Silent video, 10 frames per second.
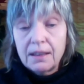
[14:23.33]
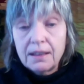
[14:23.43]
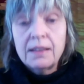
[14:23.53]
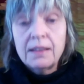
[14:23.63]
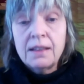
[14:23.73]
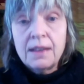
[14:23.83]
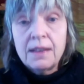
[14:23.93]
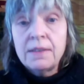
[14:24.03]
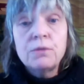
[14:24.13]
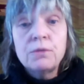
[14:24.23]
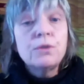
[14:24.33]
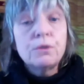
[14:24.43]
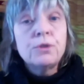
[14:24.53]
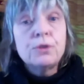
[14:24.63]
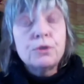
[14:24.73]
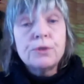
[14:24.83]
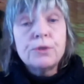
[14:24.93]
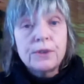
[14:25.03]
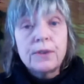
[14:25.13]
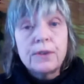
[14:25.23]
yeah, and you lose your